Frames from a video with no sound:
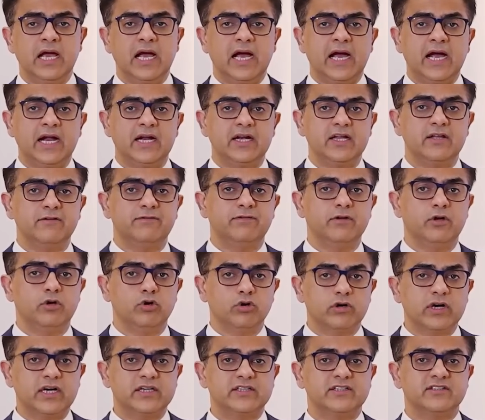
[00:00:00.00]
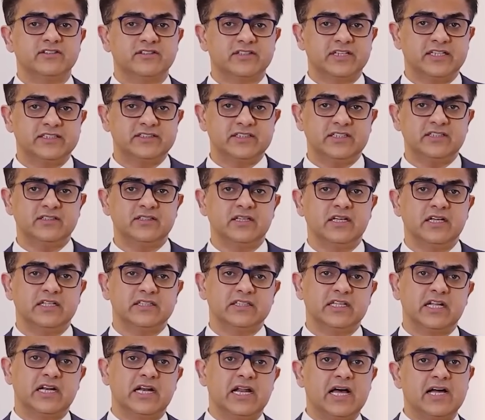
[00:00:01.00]
And if you look at the stages,
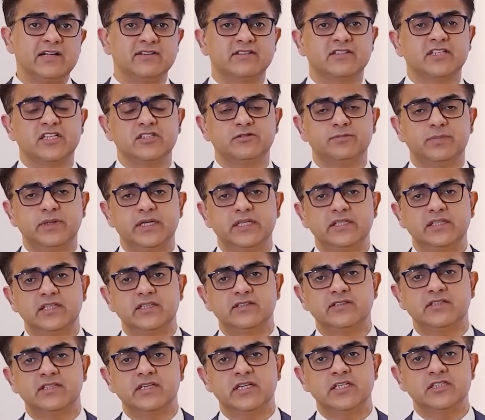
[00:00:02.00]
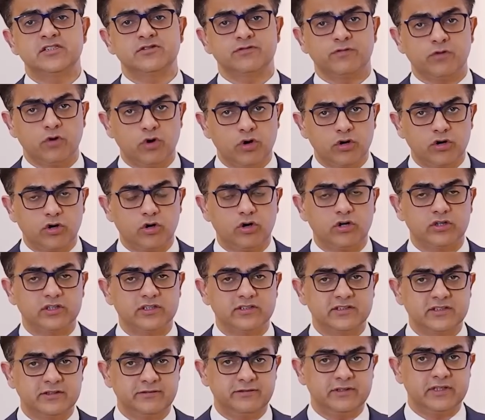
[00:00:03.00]
the last stage being the stage 4 or
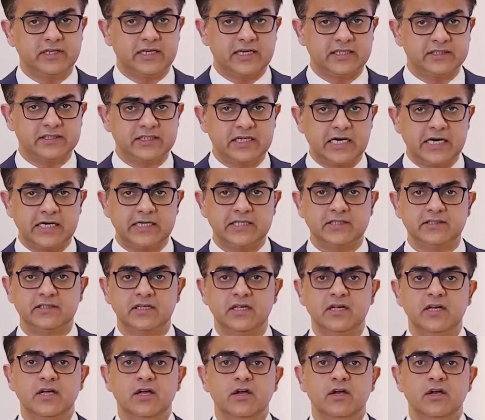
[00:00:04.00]
the severe arthritis,